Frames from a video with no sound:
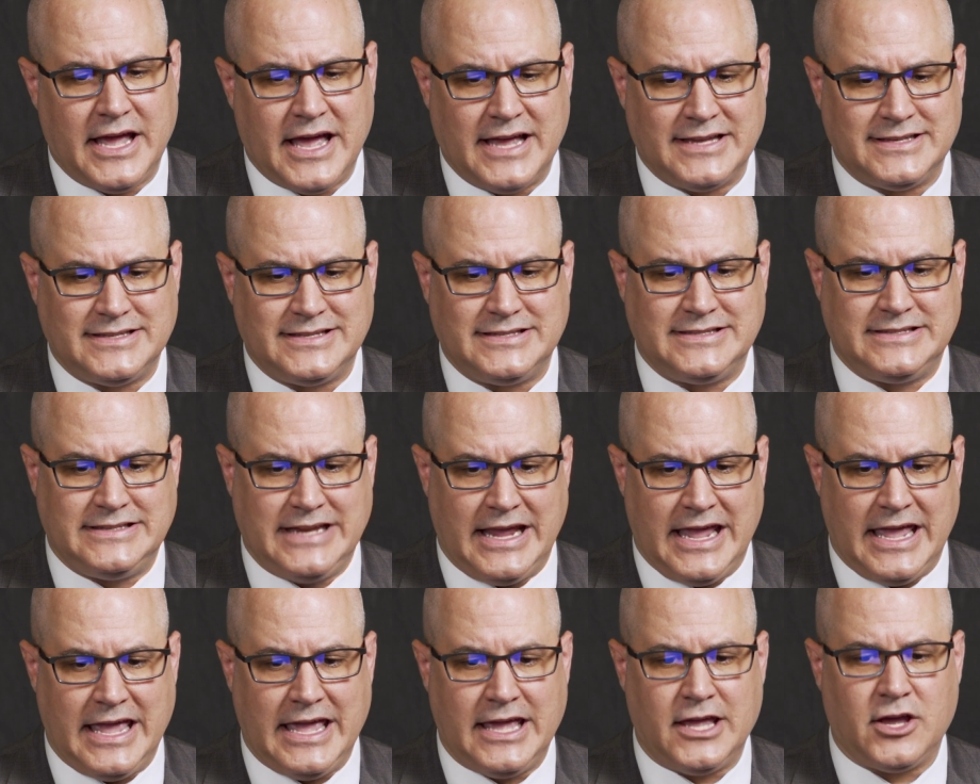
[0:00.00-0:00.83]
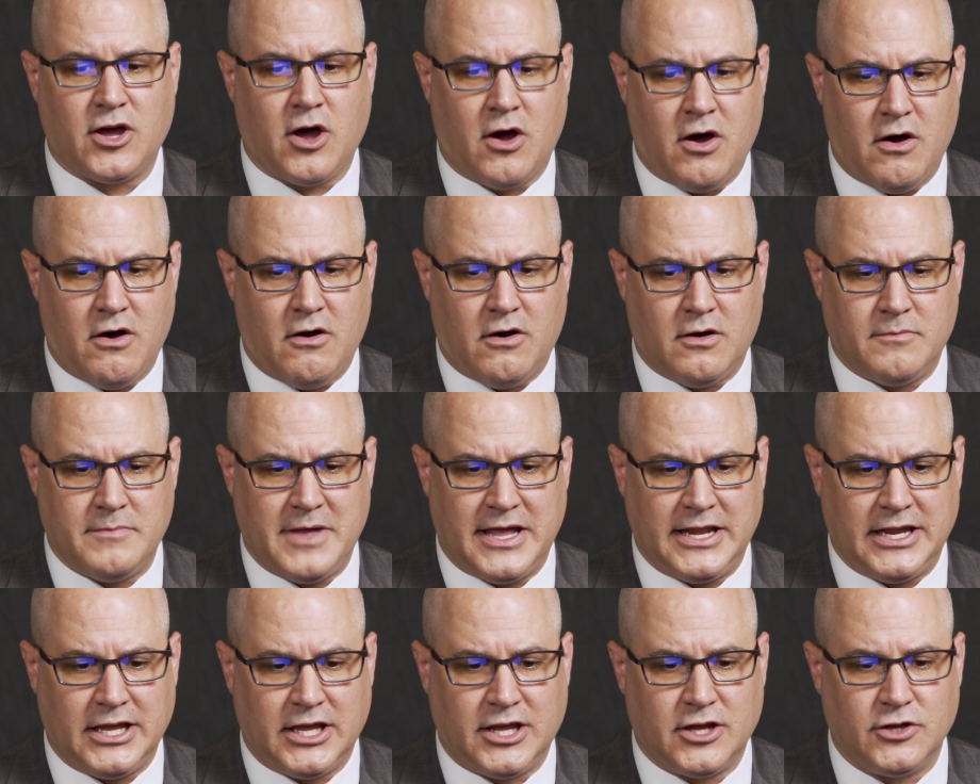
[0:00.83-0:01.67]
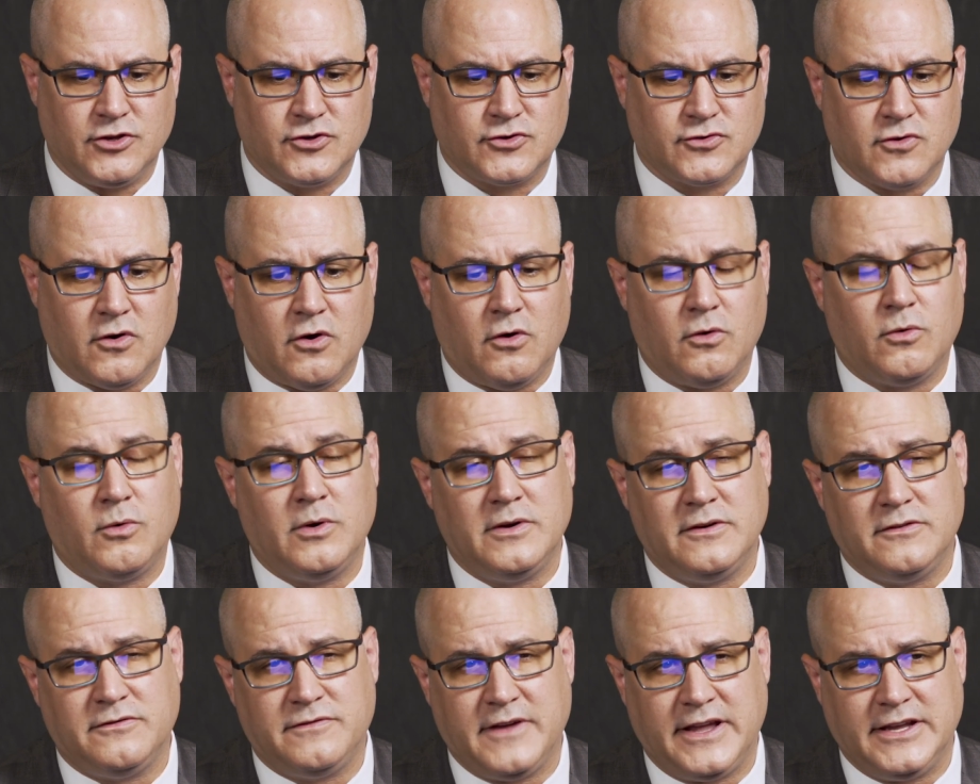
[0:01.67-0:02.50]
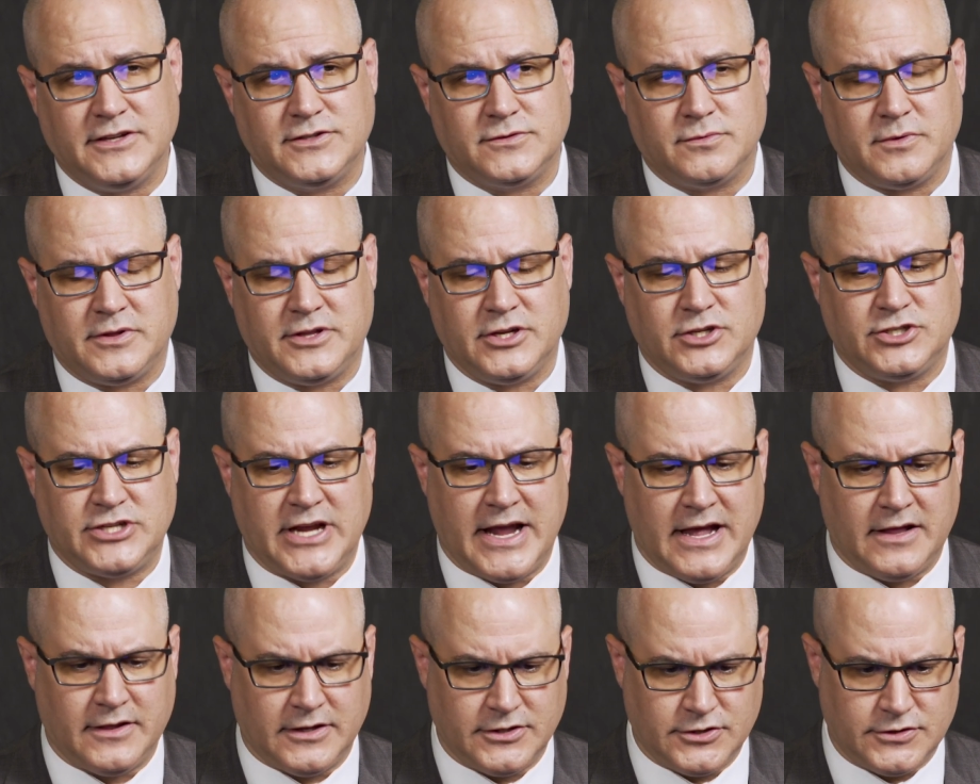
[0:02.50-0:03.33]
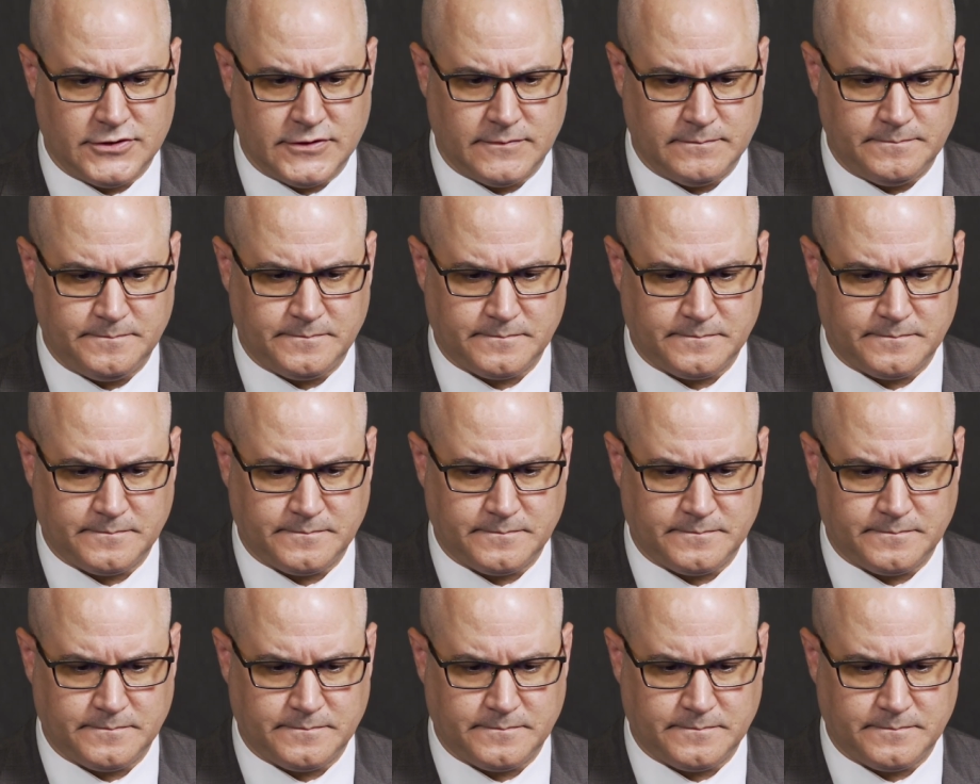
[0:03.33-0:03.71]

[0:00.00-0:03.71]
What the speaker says: as staying calm and in control when faced with a challenge.